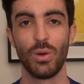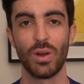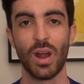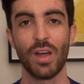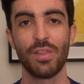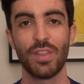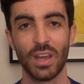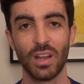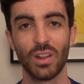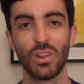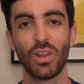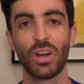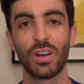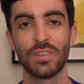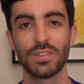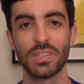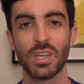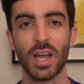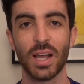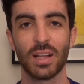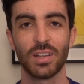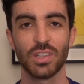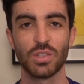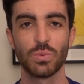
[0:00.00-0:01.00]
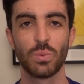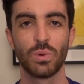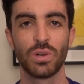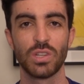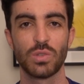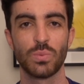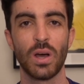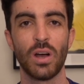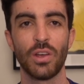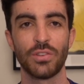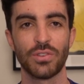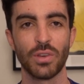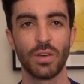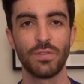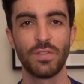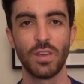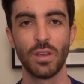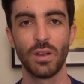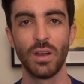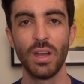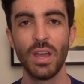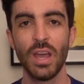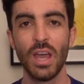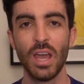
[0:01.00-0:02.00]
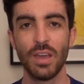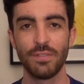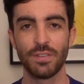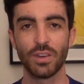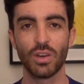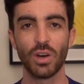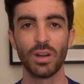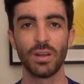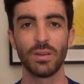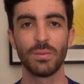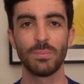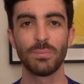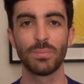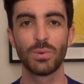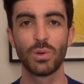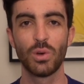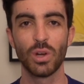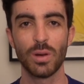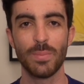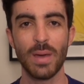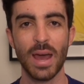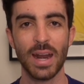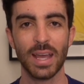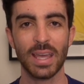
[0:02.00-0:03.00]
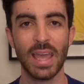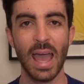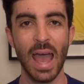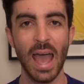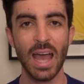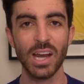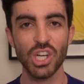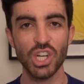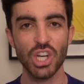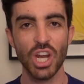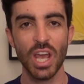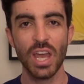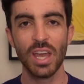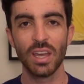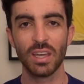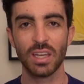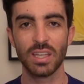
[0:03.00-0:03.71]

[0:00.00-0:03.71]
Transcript: I think a lot of cyclists would as well. So if you've got a good amount of cash,